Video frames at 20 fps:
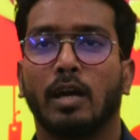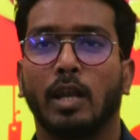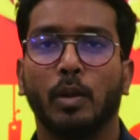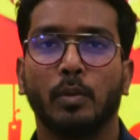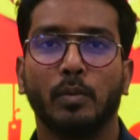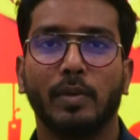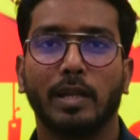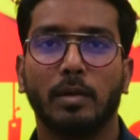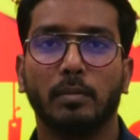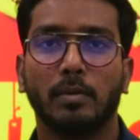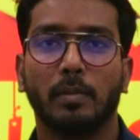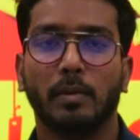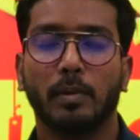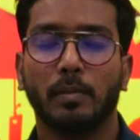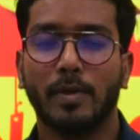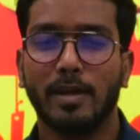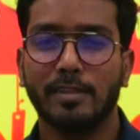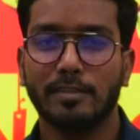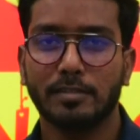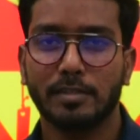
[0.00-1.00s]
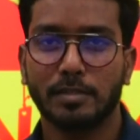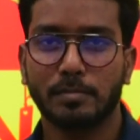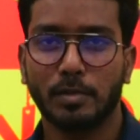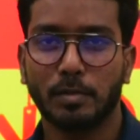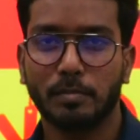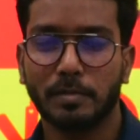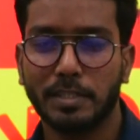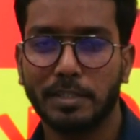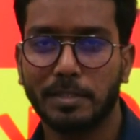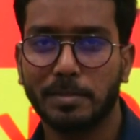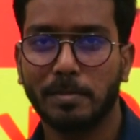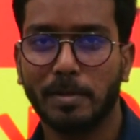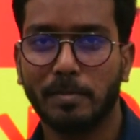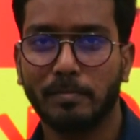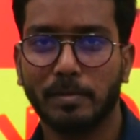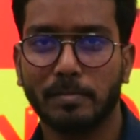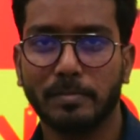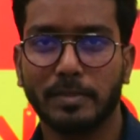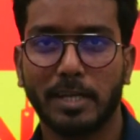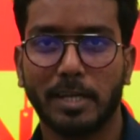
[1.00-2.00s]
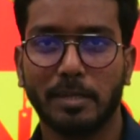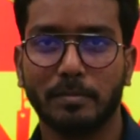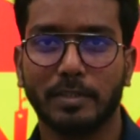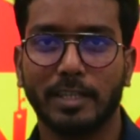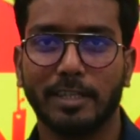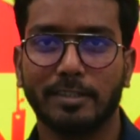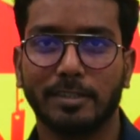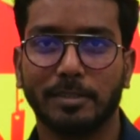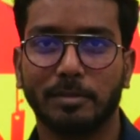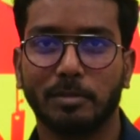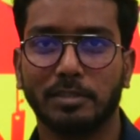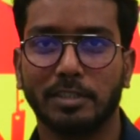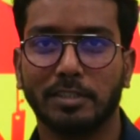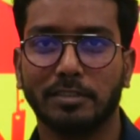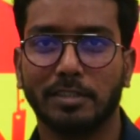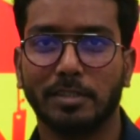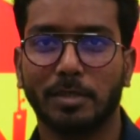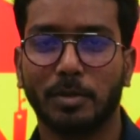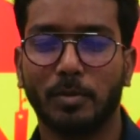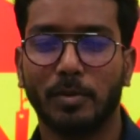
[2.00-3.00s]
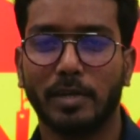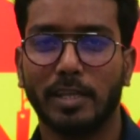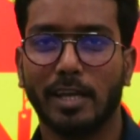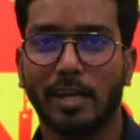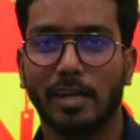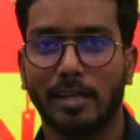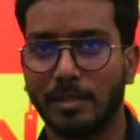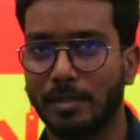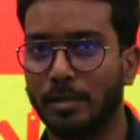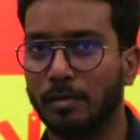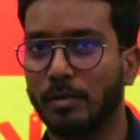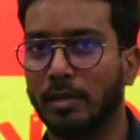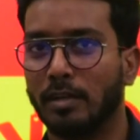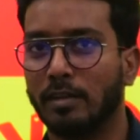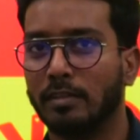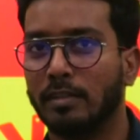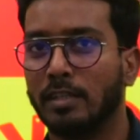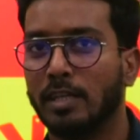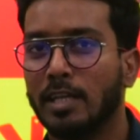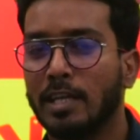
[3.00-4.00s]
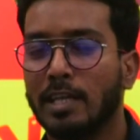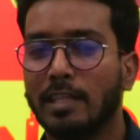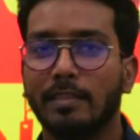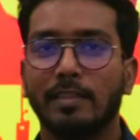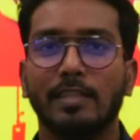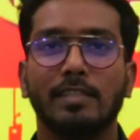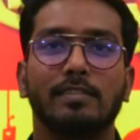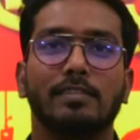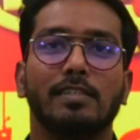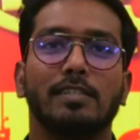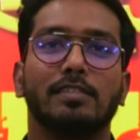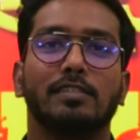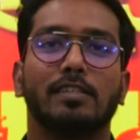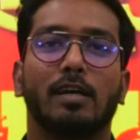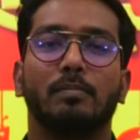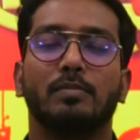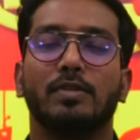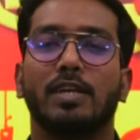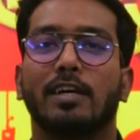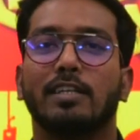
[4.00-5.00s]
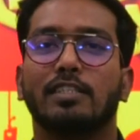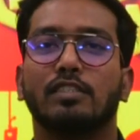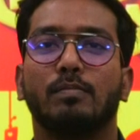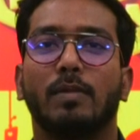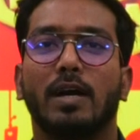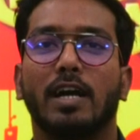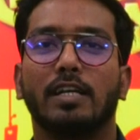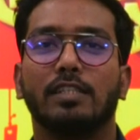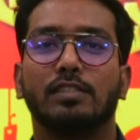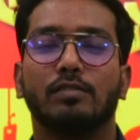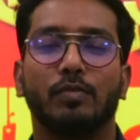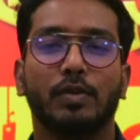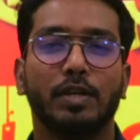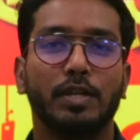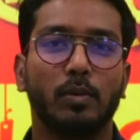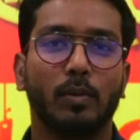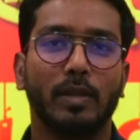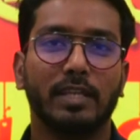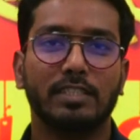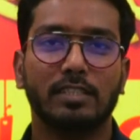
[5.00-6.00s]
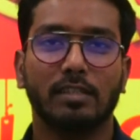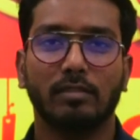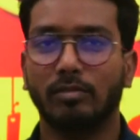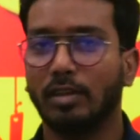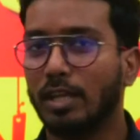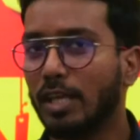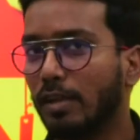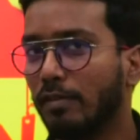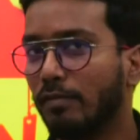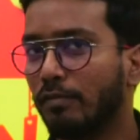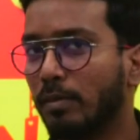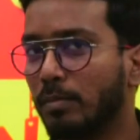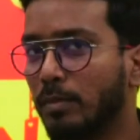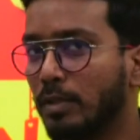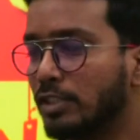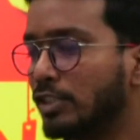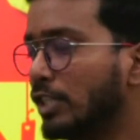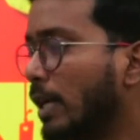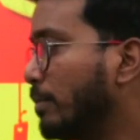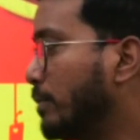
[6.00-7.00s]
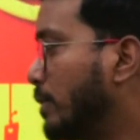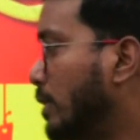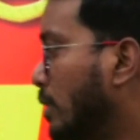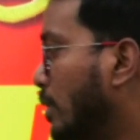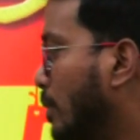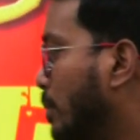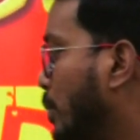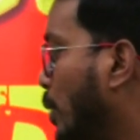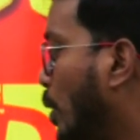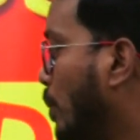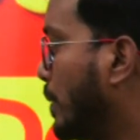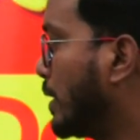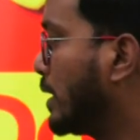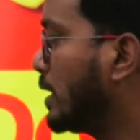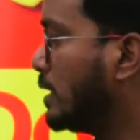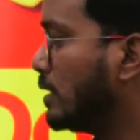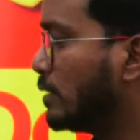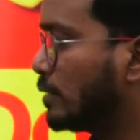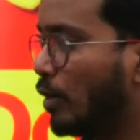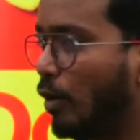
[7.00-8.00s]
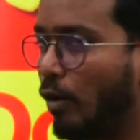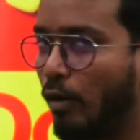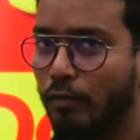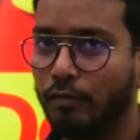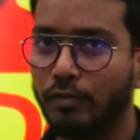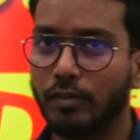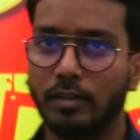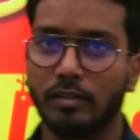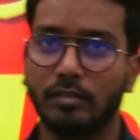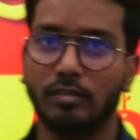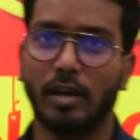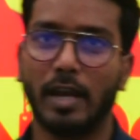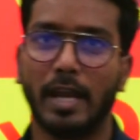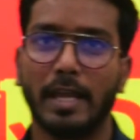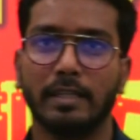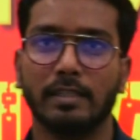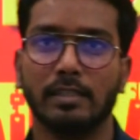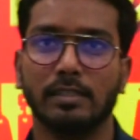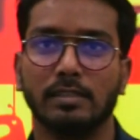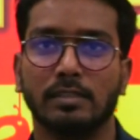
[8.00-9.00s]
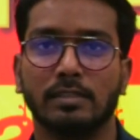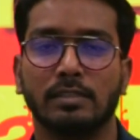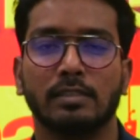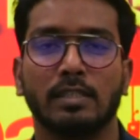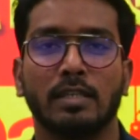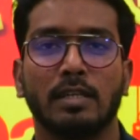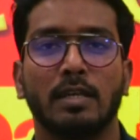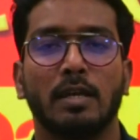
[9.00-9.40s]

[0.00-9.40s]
Hello and welcome everyone. This is Mohammed Isbam from SAIMEDHA ECET Coaching Center, Kodi, Hyderabad. This is Abhyas Batch Video Lecture 3 from the chapter Properties of Triangles.